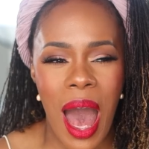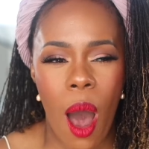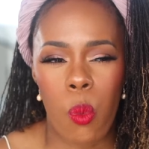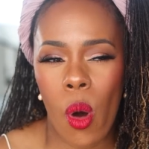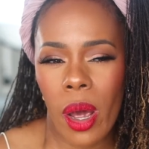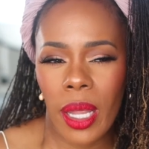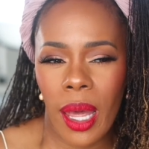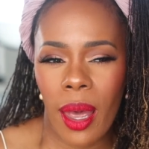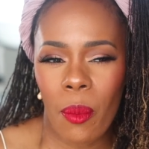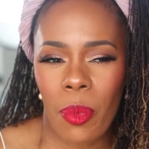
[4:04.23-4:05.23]
I want
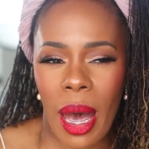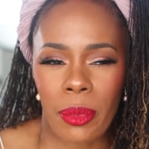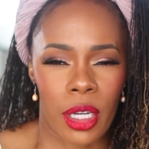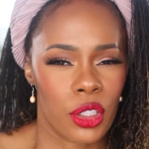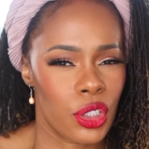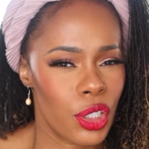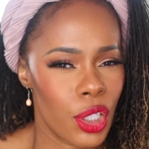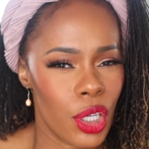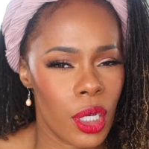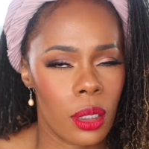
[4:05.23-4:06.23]
it, but I'm not
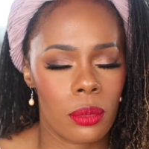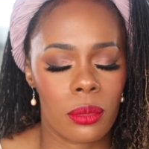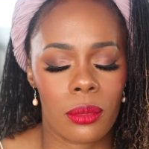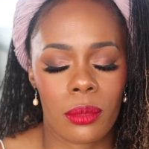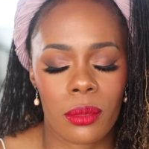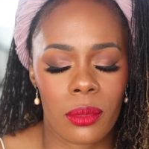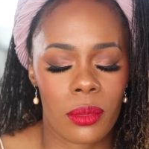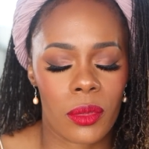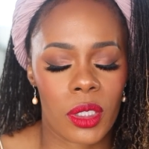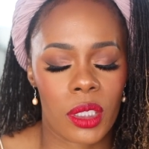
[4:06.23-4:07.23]
sure.
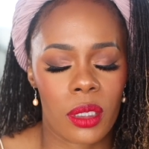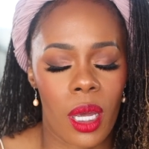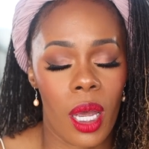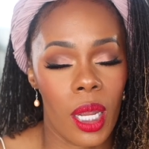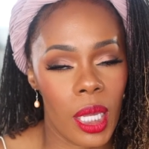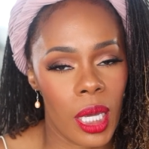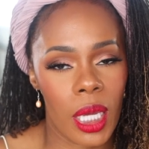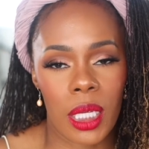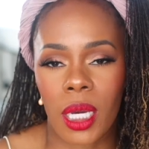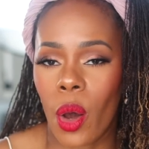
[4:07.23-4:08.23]

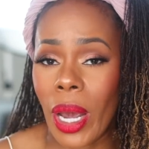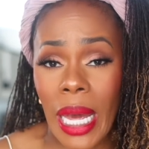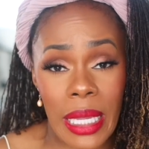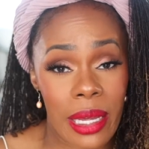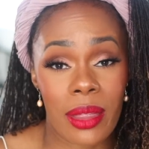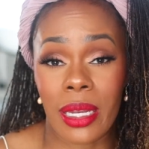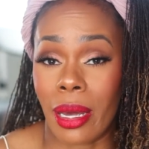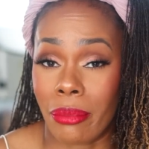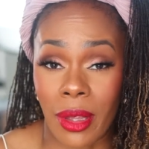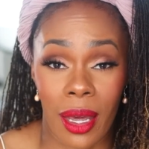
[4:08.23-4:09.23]
Honey, go ahead and get the
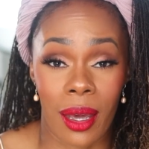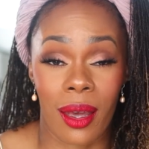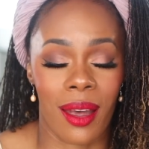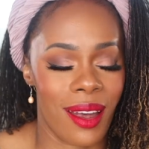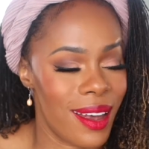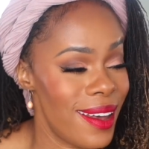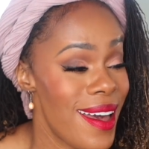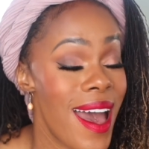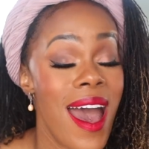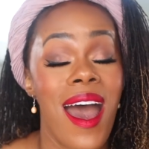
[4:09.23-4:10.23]
damn thing.
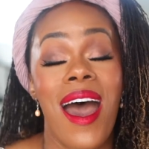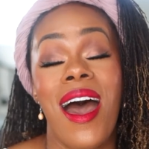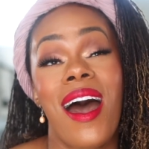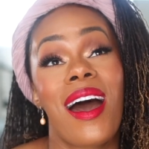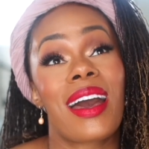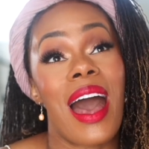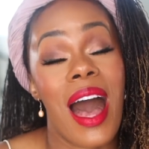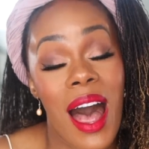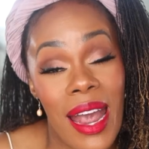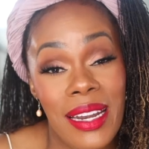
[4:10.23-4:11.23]

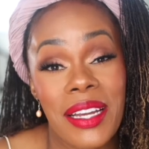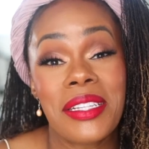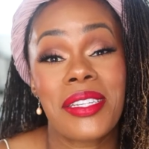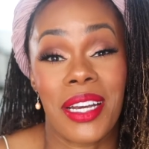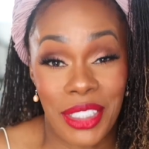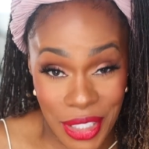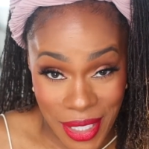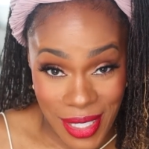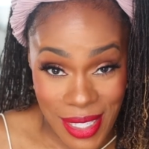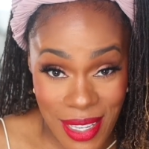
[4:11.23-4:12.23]
Kind
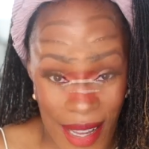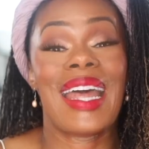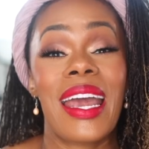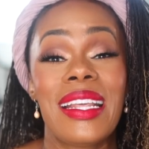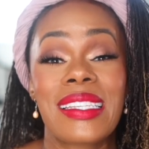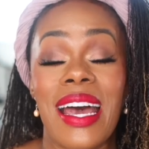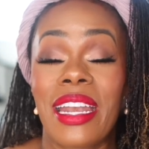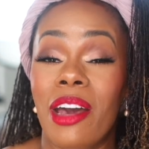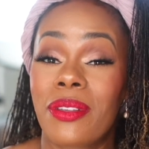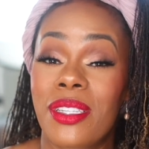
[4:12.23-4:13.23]
Intentions, the latest
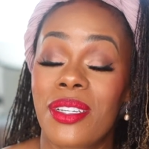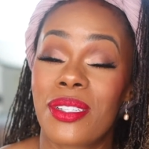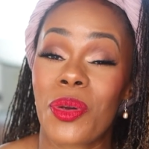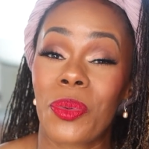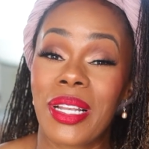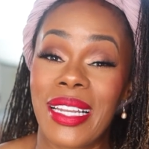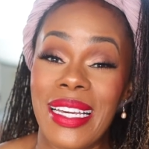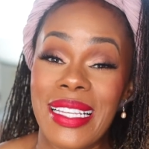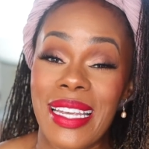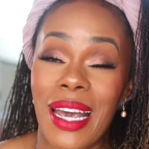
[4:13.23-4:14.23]
Navitus
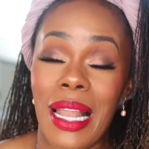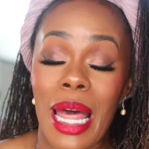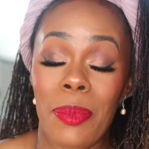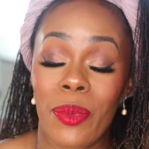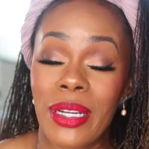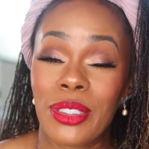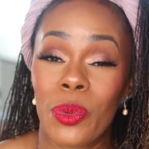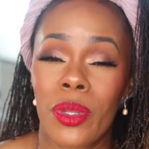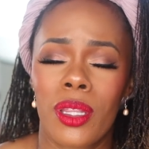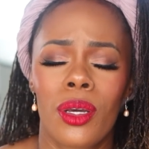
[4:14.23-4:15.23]
release in collaboration
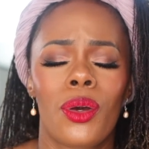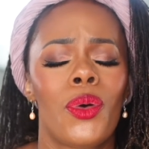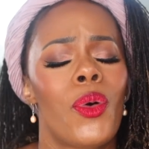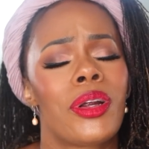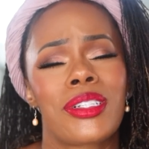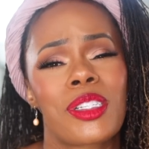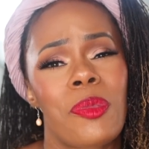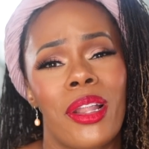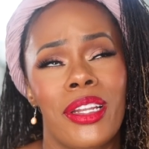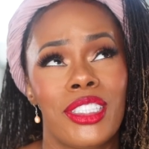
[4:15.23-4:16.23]
with the gorgeous
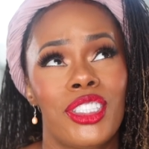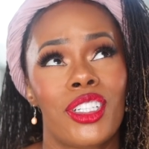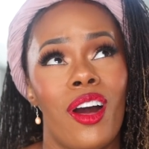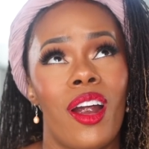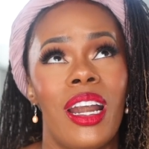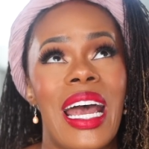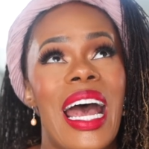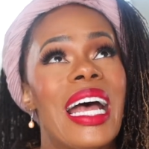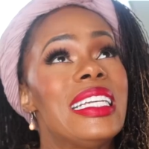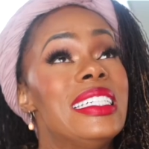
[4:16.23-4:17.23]
Paulina Shar,
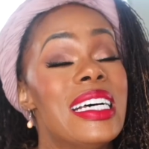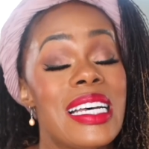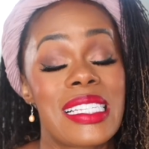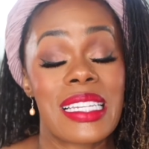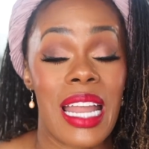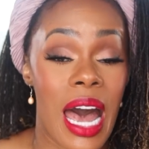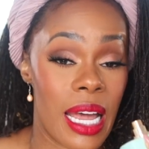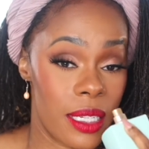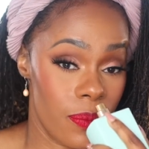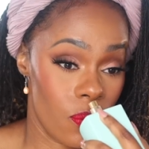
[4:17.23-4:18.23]
does
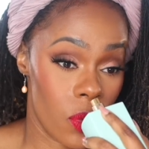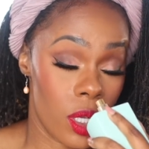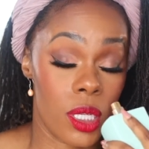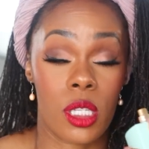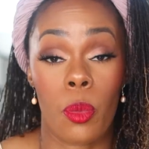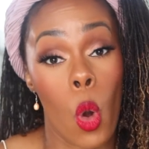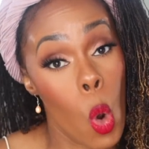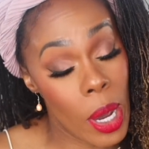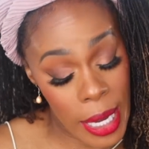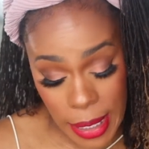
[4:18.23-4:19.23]
not
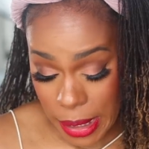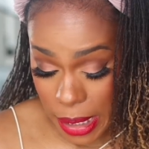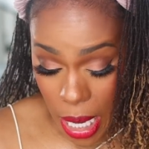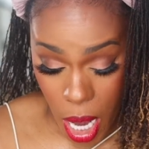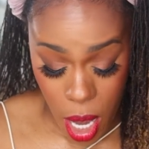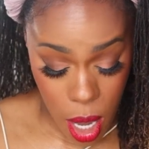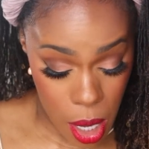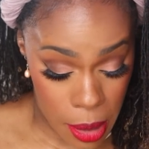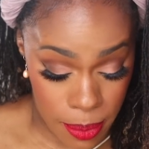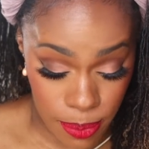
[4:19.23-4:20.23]
disappoint.
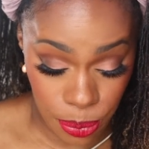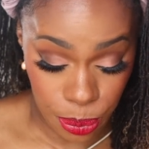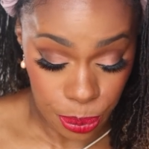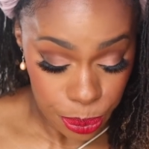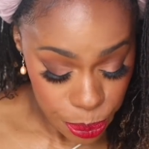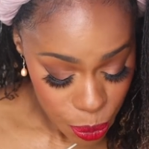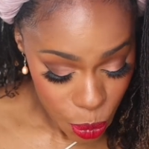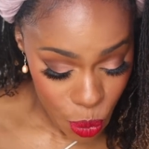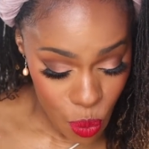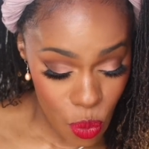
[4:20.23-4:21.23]
Where
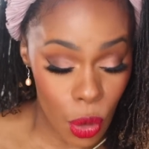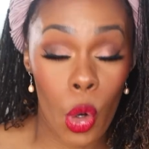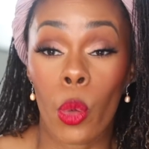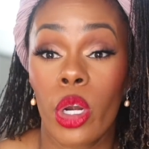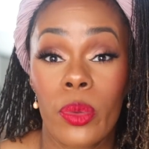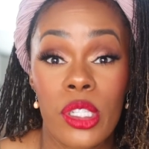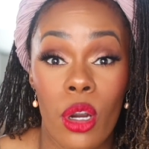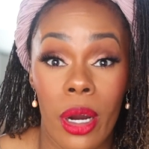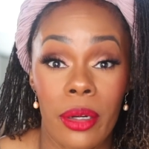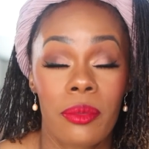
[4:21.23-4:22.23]
do we
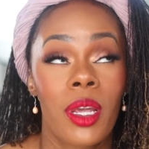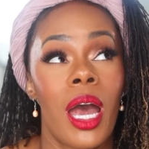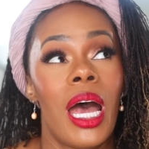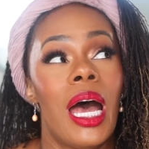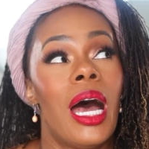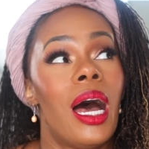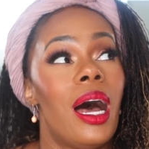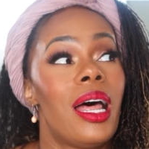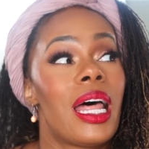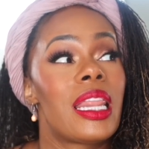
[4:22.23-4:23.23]
start?
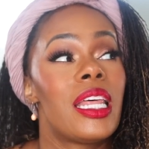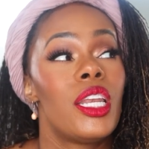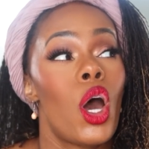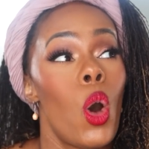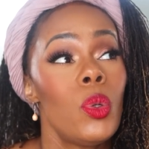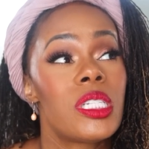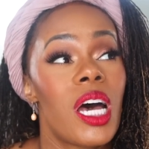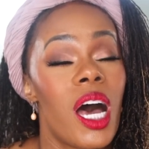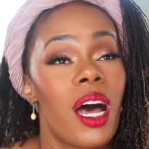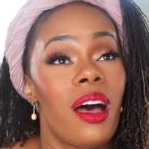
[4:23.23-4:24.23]
The note
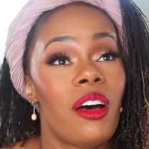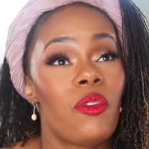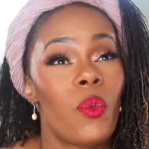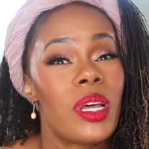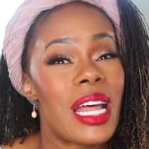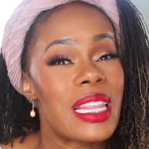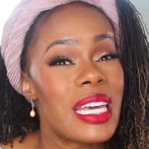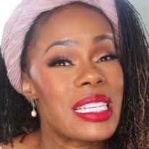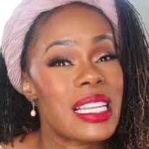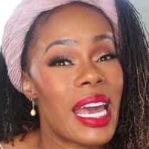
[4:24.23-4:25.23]
of what I think
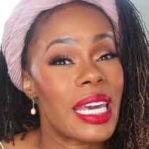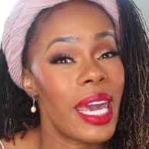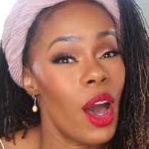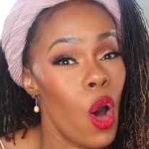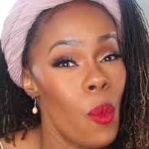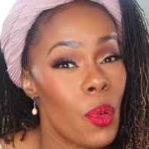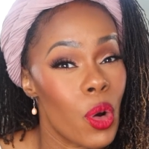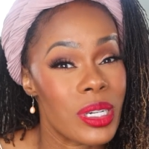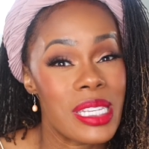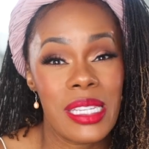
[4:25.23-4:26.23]
it's like kelp
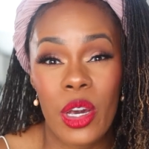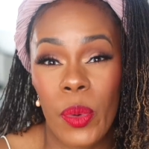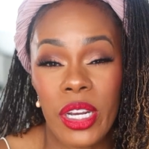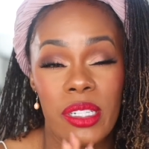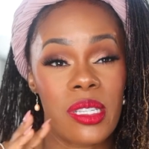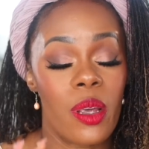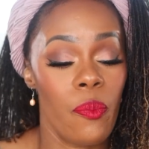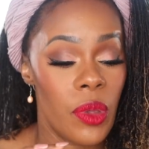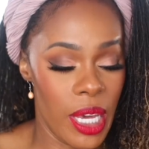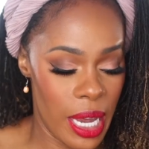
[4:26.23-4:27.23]
or seaweed or
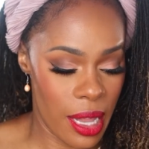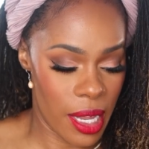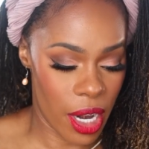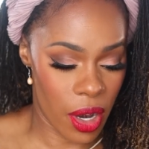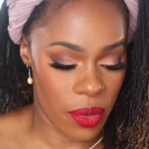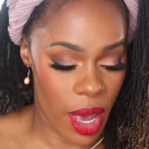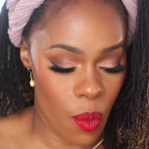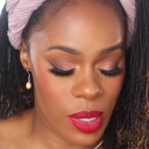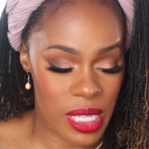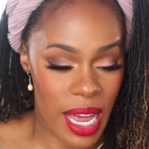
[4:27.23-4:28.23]
something in there that
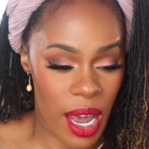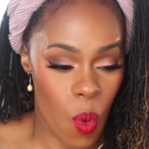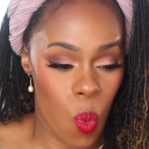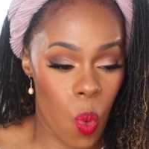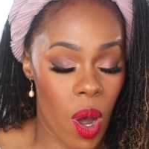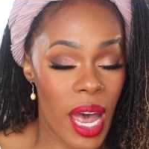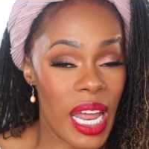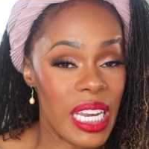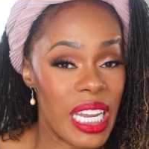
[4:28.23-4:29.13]
was like, what